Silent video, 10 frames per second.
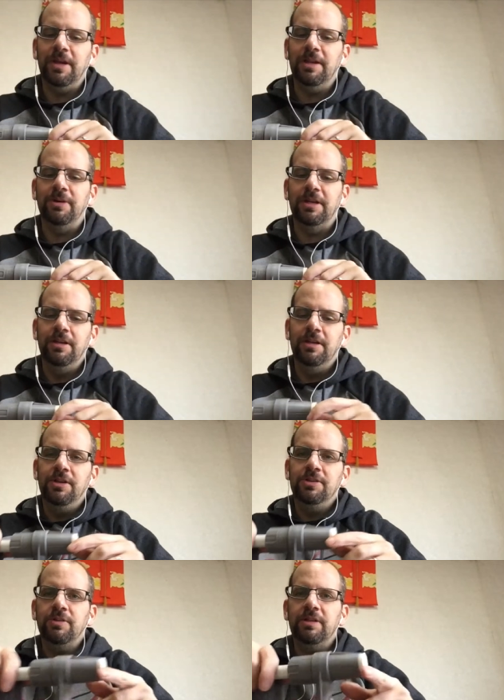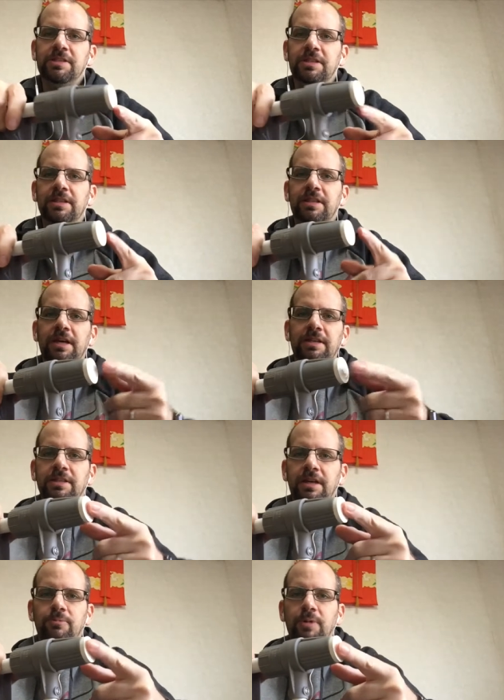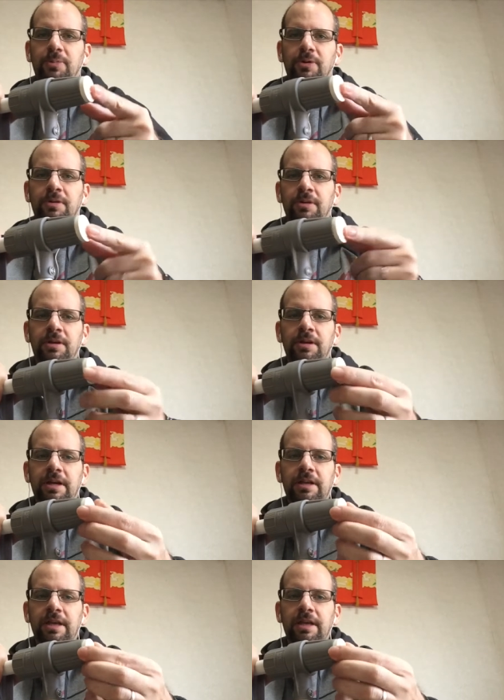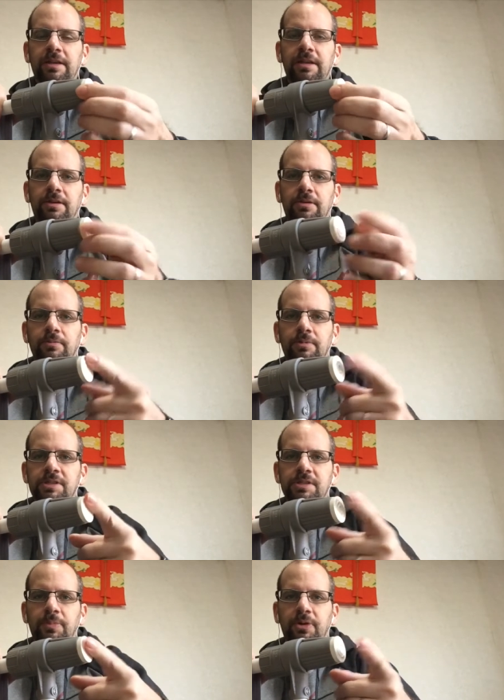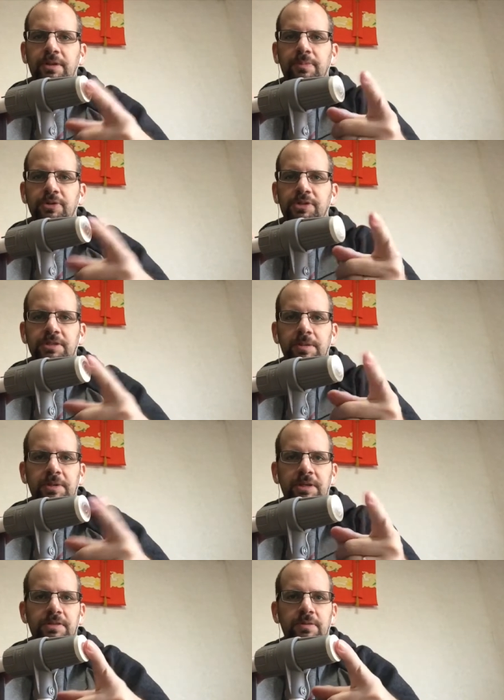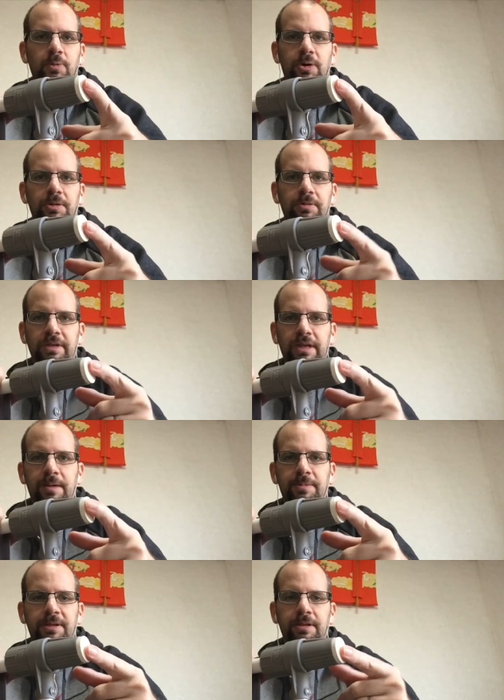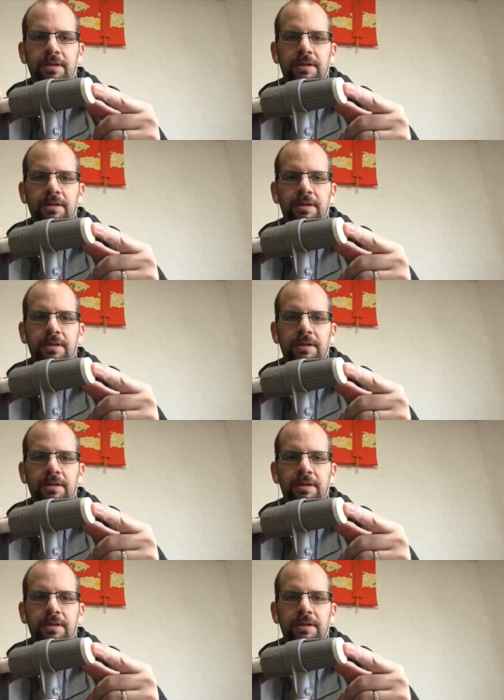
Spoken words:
Anyway, so that's got that. It's got a rubber kind of end here, which is the part that pushes up against the wall or the cabinet.